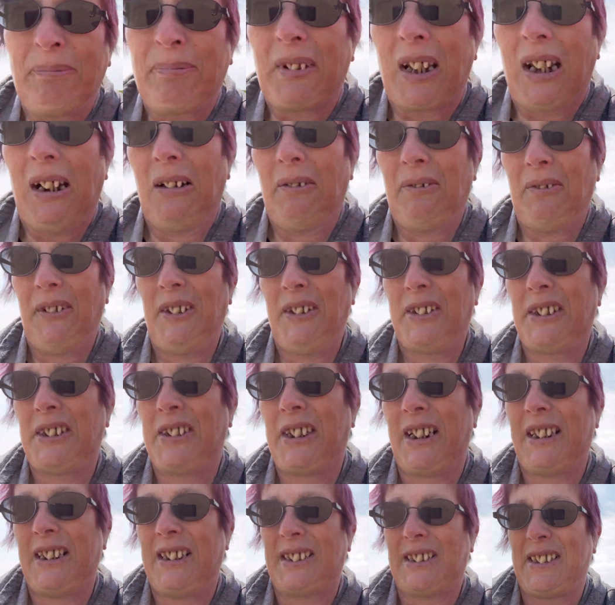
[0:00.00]
I refuse to
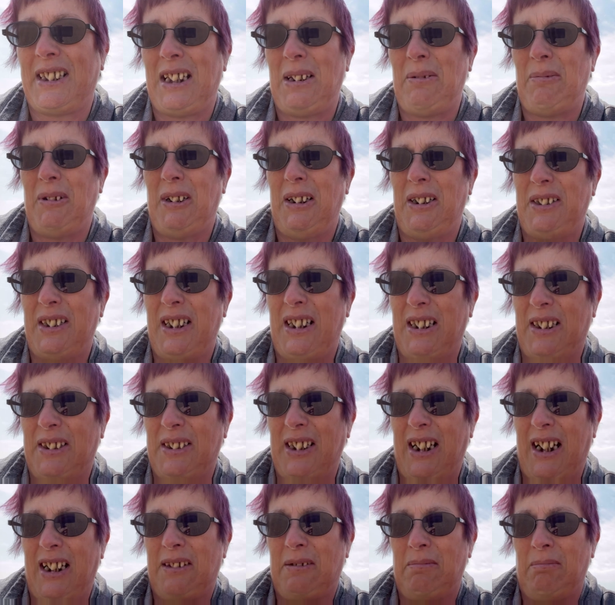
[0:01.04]
say the C word yet because
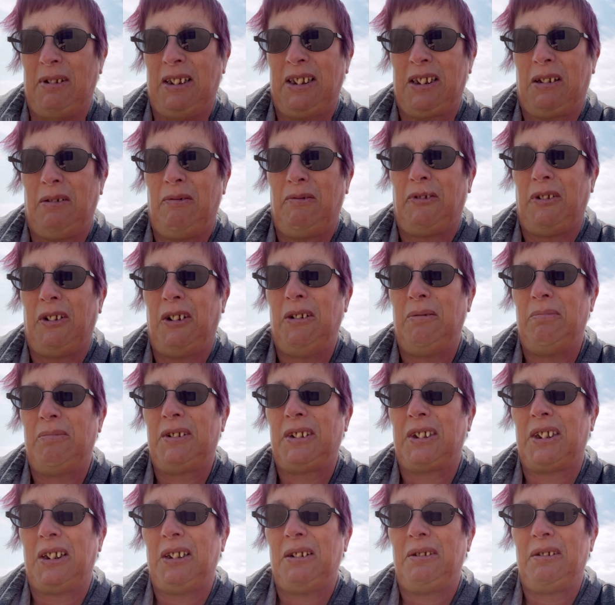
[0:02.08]
it hasn't been confirmed,
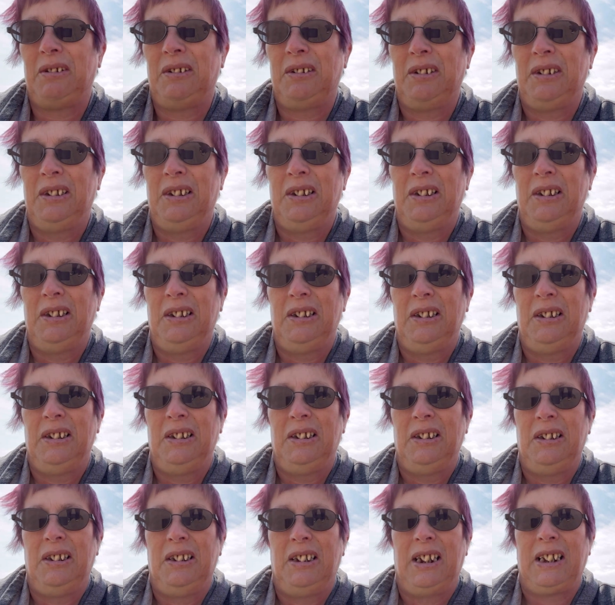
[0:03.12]
so.
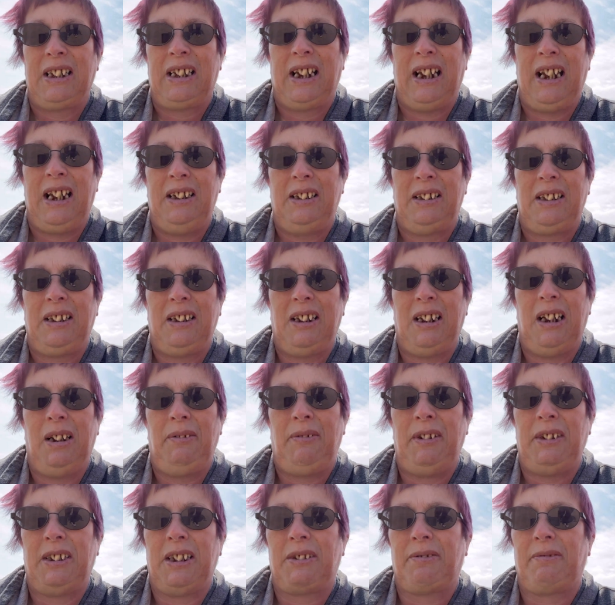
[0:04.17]
Again, you know, if
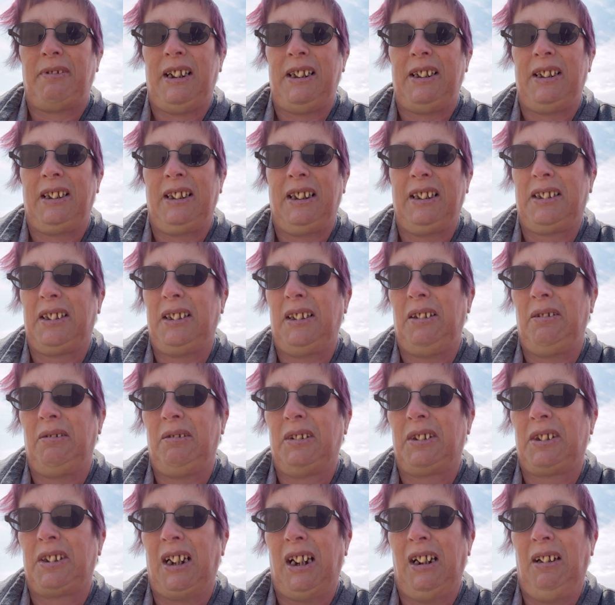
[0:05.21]
you're just reading this and you
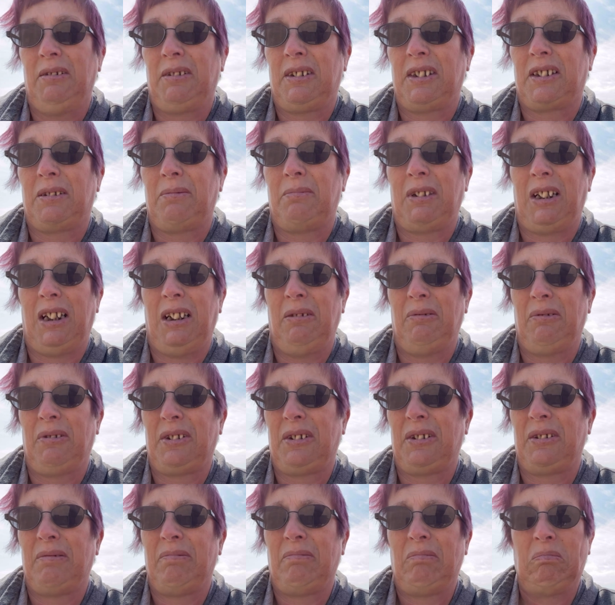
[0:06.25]
can share it to someone
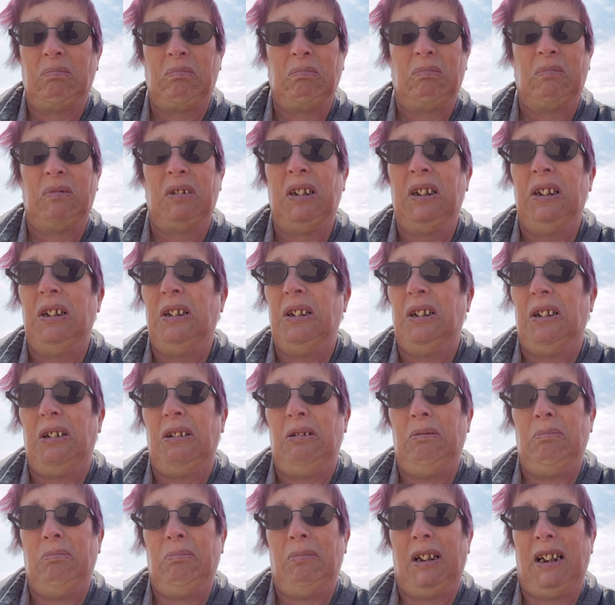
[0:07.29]
else
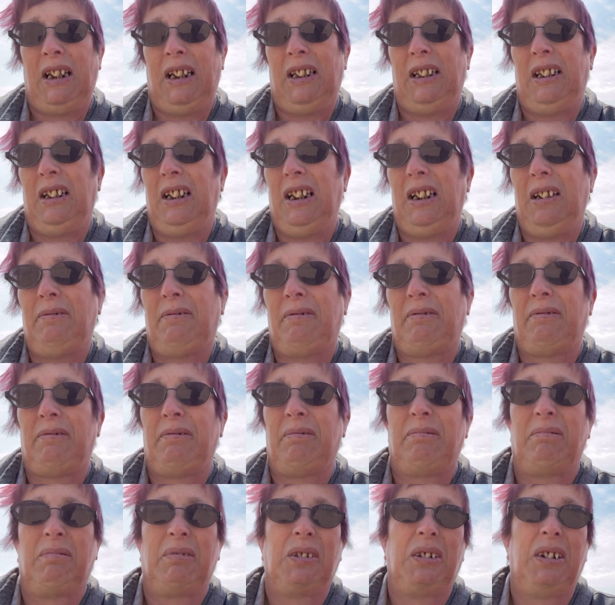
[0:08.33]
who may have
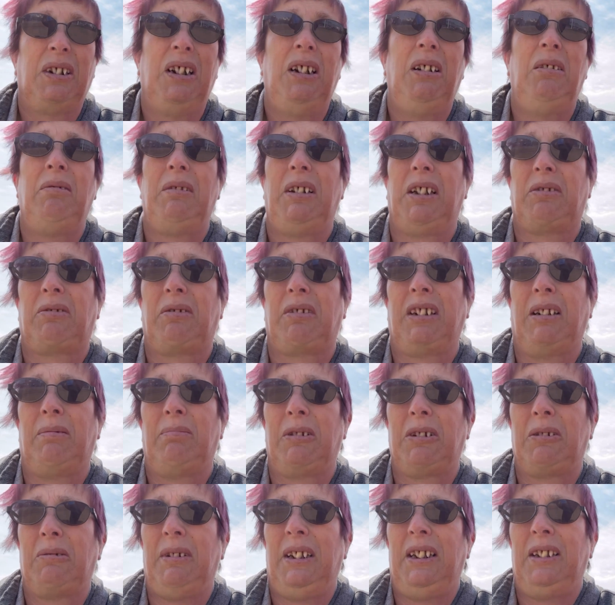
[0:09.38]
oh, an extra
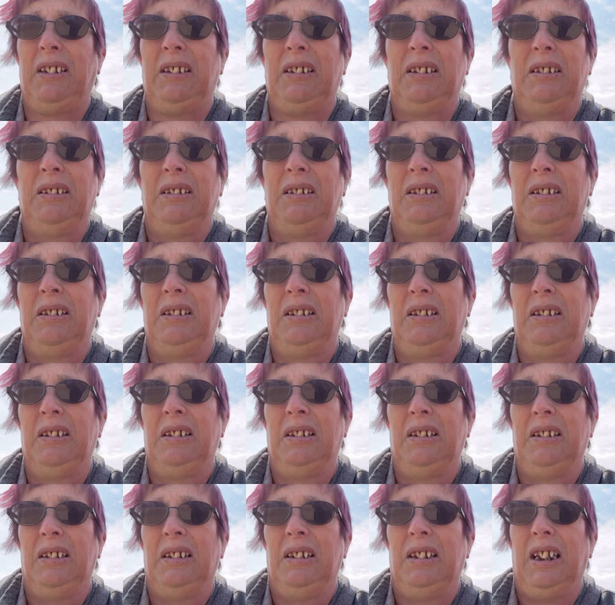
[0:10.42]
couple of quid.
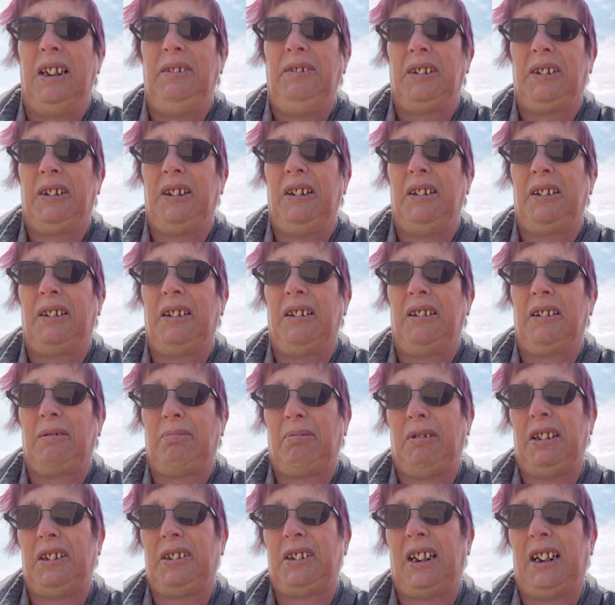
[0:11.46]
If you could, I'd
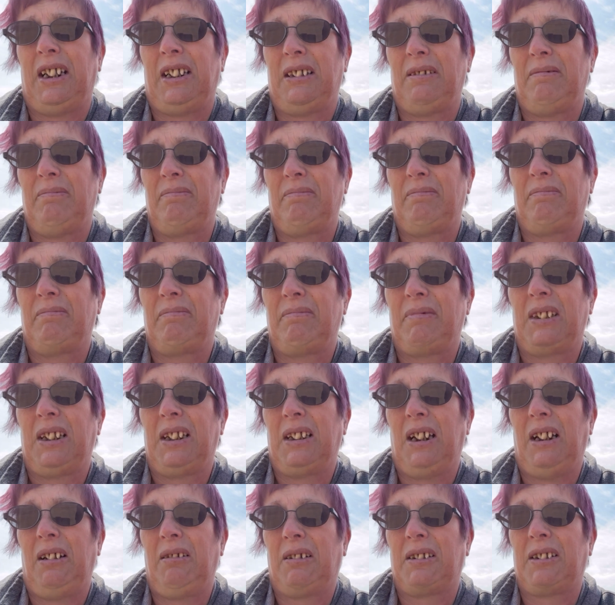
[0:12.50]
appreciate it, you
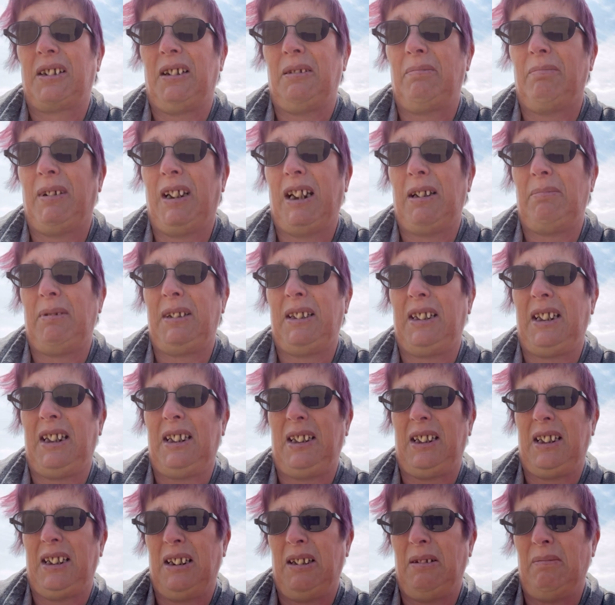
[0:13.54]
know, because I may be
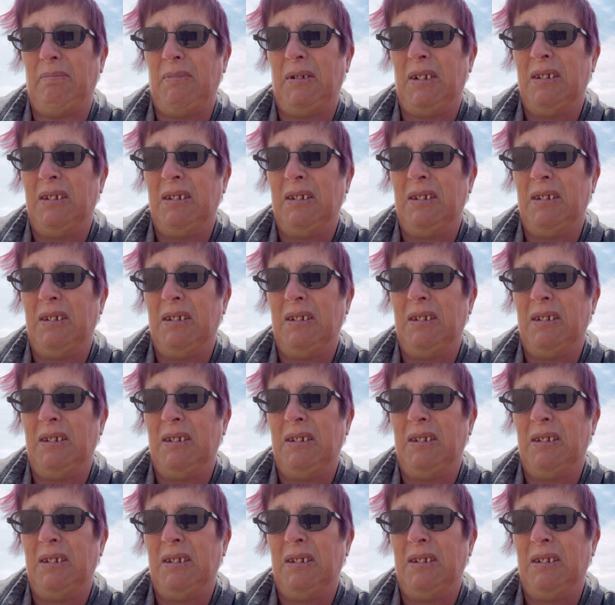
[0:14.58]
needing them.